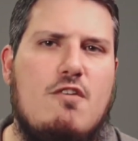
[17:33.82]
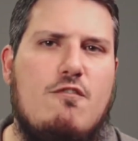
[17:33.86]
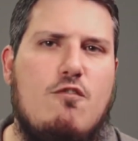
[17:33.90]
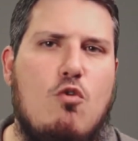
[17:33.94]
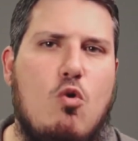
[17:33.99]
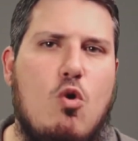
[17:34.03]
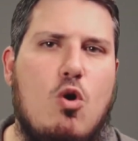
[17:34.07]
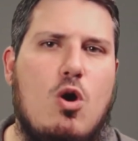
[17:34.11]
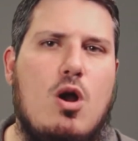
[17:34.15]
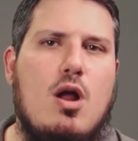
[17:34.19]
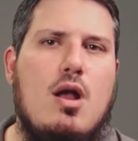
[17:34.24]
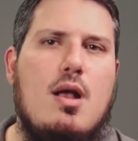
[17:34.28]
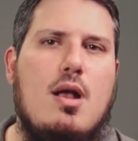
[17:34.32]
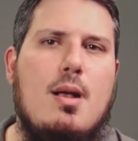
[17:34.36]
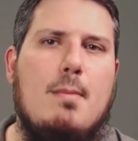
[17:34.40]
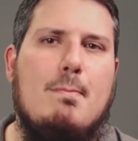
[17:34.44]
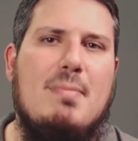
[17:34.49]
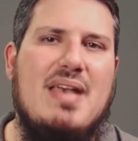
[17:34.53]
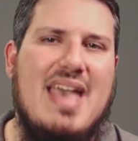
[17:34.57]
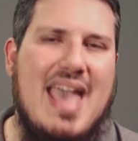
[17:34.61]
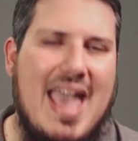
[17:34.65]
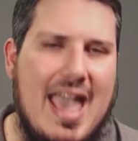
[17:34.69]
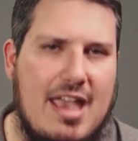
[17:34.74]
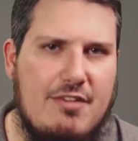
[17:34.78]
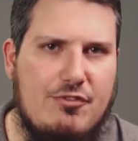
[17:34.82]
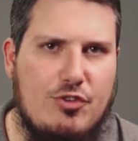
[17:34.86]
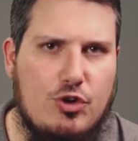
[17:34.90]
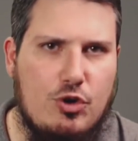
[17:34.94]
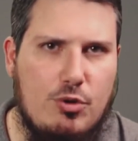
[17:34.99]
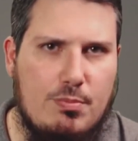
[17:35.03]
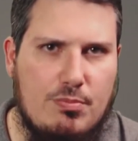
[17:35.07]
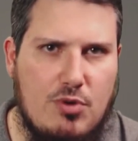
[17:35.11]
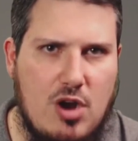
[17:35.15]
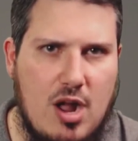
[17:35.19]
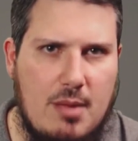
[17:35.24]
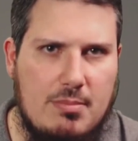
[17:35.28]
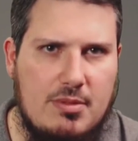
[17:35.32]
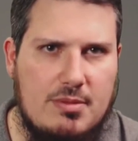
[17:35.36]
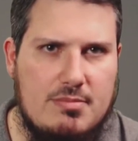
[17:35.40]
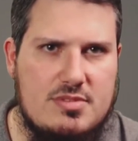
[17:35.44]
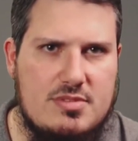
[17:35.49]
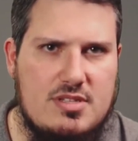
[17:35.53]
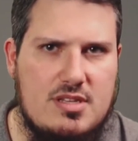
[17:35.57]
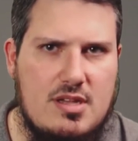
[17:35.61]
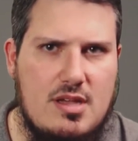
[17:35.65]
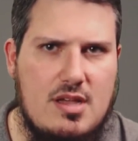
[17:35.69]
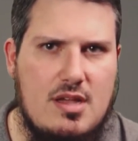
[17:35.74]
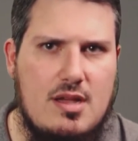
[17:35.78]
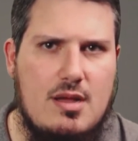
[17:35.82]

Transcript: for behavioral problems.